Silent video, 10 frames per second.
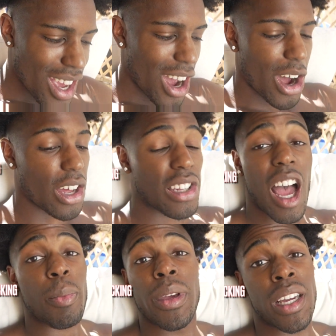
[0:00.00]
uh
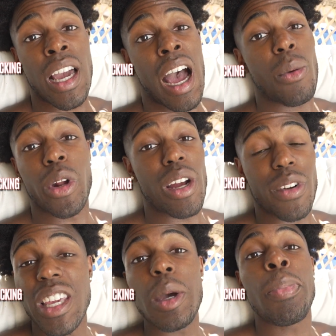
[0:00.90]
lock pick guy whatever
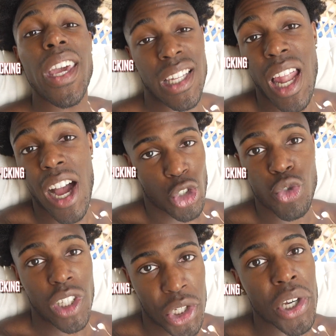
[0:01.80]
he could pick locks
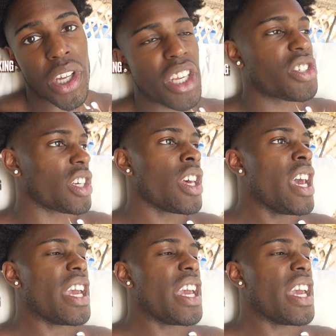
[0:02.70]
really good he's a